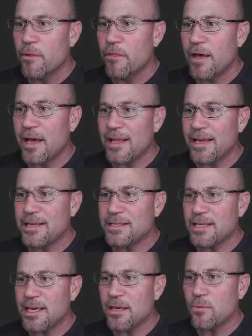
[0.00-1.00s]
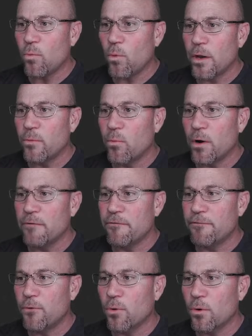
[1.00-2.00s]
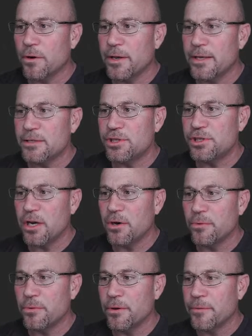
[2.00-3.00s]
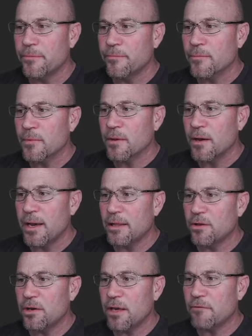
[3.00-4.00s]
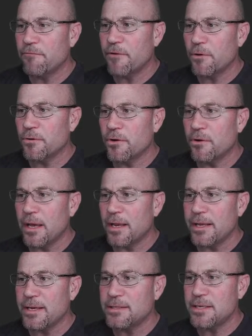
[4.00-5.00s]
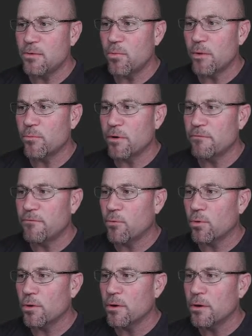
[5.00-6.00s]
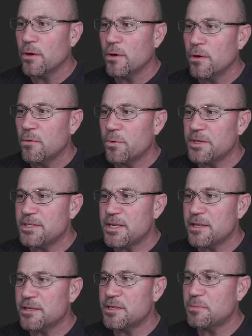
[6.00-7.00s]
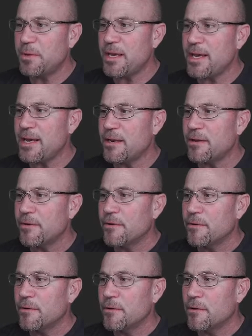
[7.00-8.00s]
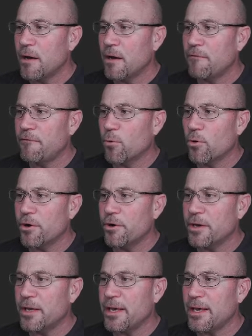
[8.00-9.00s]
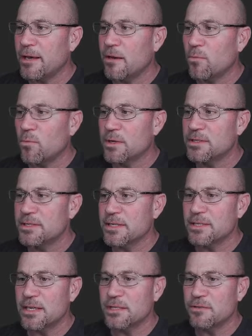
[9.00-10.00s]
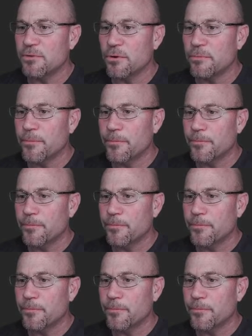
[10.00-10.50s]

that E T one one four is shown. And looking further at E T one one four, we see the speed of four hundred gig was successful.